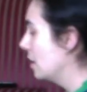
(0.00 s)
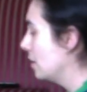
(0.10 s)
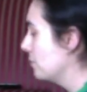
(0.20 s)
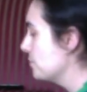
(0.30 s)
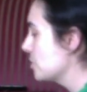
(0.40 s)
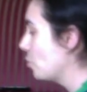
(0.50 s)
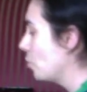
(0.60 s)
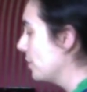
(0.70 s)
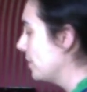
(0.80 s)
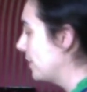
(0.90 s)
toward
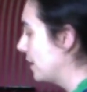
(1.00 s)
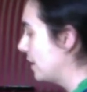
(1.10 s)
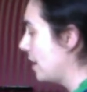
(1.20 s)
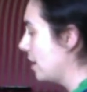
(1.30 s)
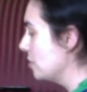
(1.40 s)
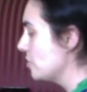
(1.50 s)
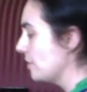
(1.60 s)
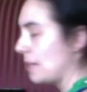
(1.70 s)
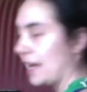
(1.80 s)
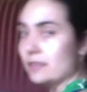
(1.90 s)
the edge of the
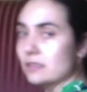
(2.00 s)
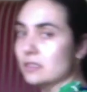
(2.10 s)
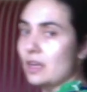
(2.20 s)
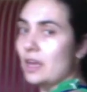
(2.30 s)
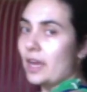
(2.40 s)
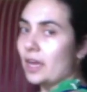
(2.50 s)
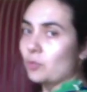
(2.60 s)
mat. And we're